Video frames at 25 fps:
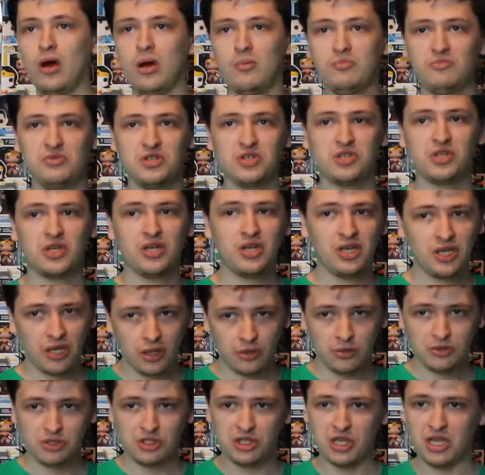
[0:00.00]
I'm just going to
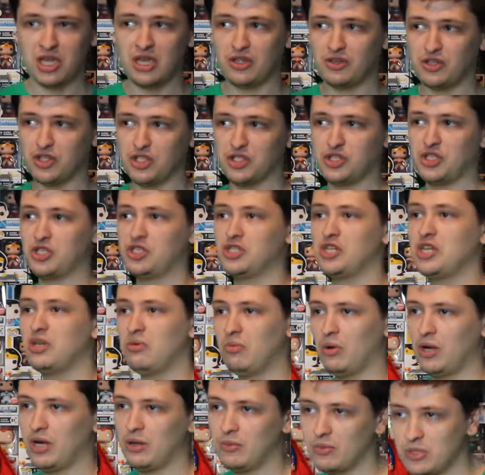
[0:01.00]
go see it just to see
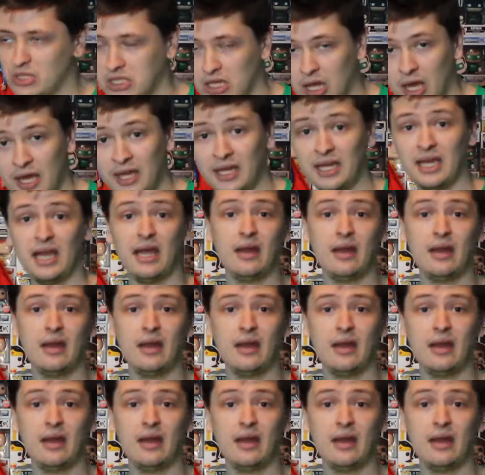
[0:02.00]
what it was like,